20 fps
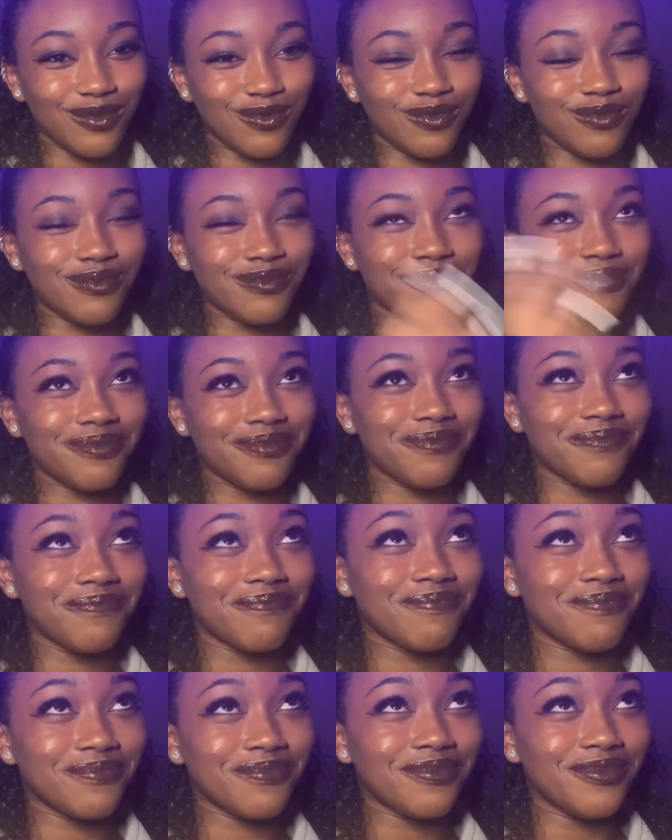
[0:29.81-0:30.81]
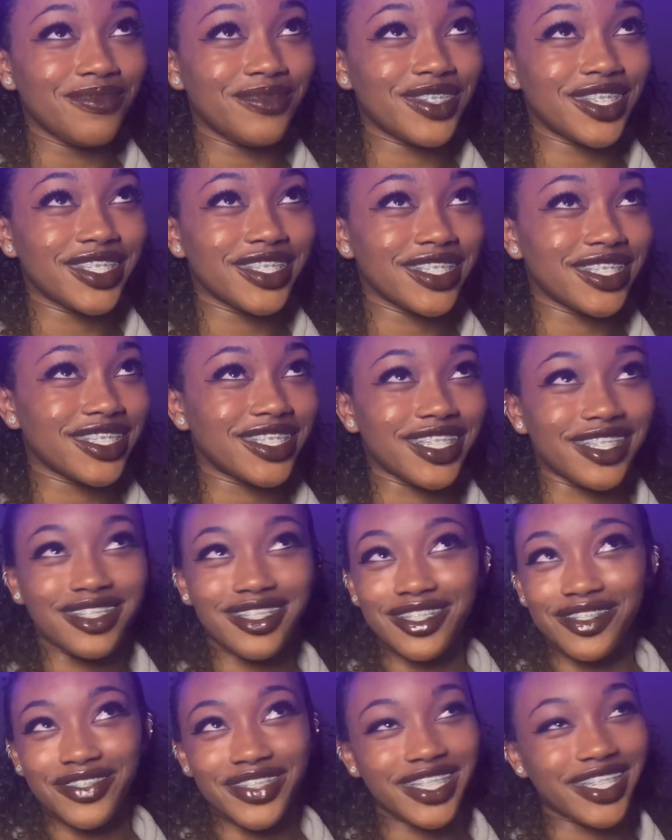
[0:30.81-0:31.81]
I'm gonna insert
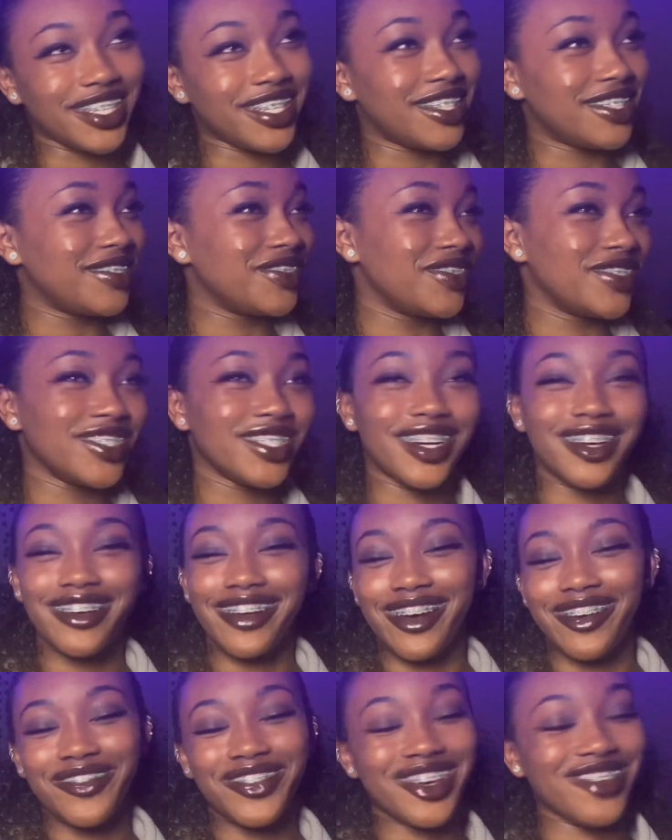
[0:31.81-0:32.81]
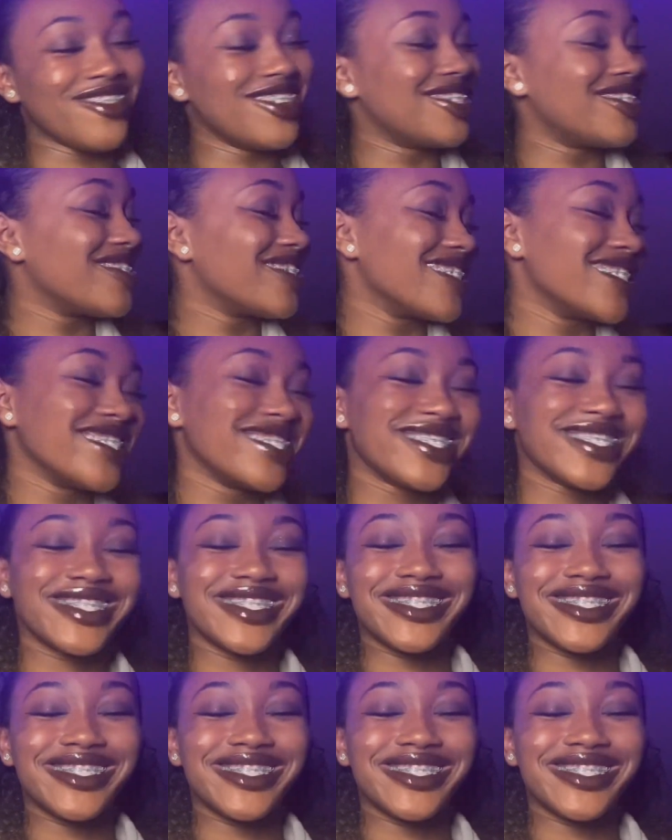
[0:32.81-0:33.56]
the video. Y'all know I'm famous for this.